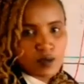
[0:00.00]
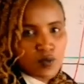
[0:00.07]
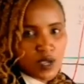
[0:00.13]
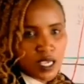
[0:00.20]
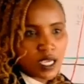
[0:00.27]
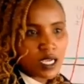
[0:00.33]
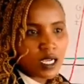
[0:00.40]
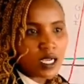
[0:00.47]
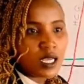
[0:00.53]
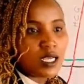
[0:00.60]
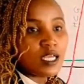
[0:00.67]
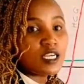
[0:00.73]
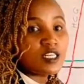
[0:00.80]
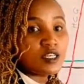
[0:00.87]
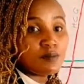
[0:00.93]
it
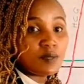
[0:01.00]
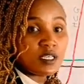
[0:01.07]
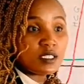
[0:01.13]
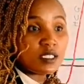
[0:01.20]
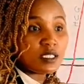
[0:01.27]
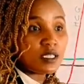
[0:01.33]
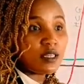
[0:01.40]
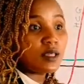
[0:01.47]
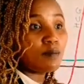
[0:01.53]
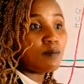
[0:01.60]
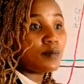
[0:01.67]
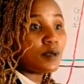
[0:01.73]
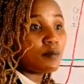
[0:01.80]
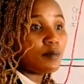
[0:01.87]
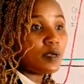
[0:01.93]
means the baby
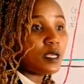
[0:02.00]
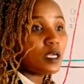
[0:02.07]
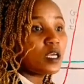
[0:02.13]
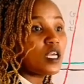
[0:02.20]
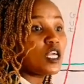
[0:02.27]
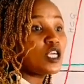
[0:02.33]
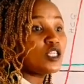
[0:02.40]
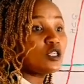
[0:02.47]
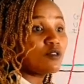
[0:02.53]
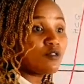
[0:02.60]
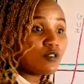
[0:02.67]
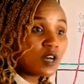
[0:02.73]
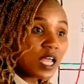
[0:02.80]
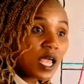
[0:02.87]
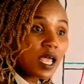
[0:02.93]
is fully
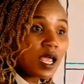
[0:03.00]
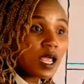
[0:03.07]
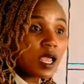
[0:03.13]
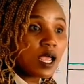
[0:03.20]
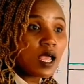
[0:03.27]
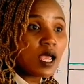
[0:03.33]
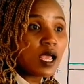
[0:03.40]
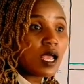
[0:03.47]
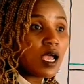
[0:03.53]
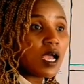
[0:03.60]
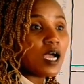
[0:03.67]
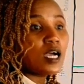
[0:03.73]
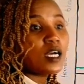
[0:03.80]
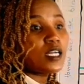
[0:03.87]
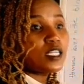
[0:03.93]

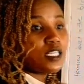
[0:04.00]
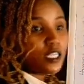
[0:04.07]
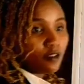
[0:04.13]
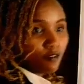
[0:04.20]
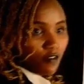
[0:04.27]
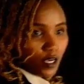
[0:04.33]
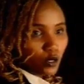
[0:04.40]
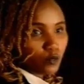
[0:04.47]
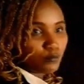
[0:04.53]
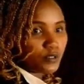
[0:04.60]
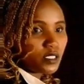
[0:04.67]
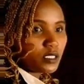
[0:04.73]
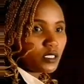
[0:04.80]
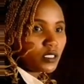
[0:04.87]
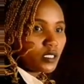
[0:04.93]
developed
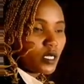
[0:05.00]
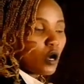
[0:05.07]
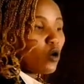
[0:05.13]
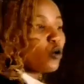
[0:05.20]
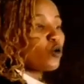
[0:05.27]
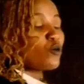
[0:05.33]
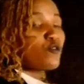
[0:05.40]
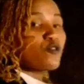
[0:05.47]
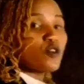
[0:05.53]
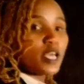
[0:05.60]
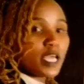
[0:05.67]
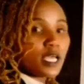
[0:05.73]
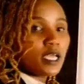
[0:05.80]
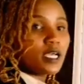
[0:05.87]
or fully grown.